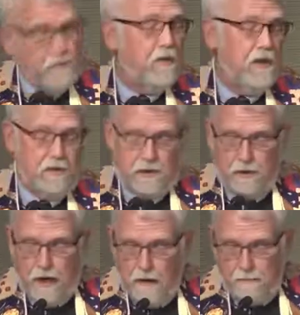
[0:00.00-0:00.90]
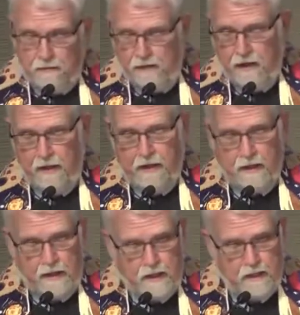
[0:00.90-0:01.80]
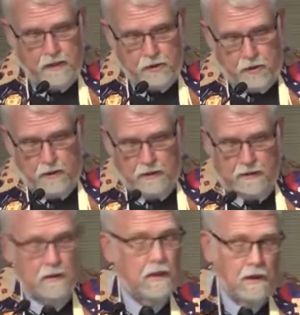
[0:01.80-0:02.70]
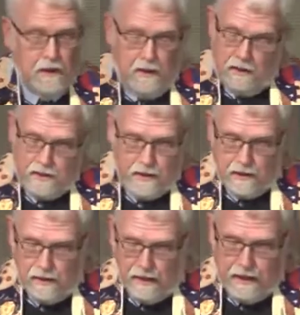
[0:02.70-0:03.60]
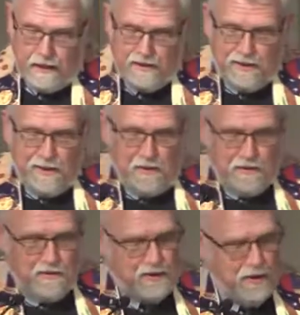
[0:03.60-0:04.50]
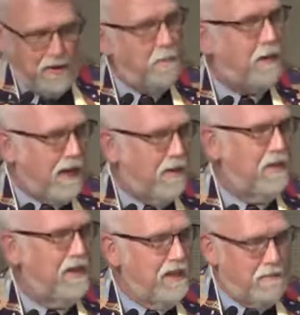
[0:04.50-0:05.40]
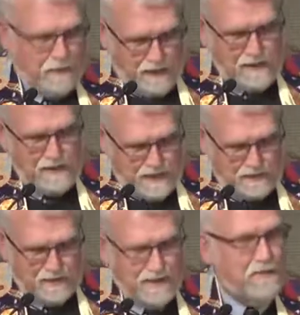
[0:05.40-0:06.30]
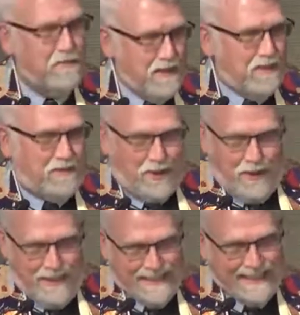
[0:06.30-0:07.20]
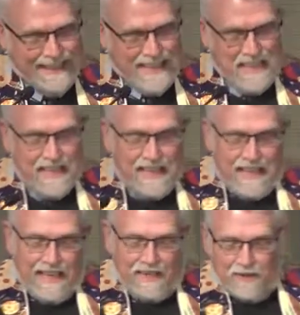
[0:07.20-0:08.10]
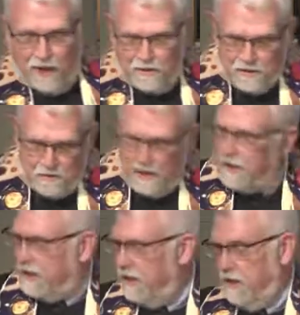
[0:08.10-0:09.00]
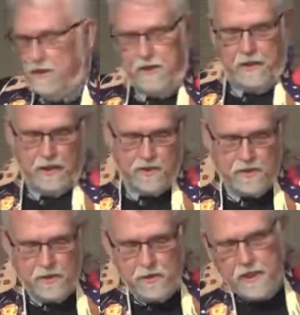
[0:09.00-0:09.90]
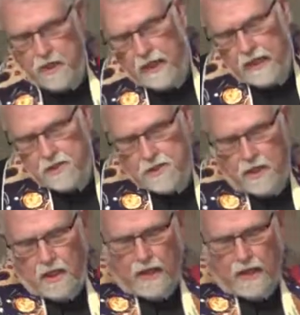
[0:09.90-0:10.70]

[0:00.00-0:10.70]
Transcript: fields throughout Bavaria and in Jordan. There's nothing like the use of solar power in a barren desert in the middle of Jordan. In Costa Rica years ago, Susan and I saw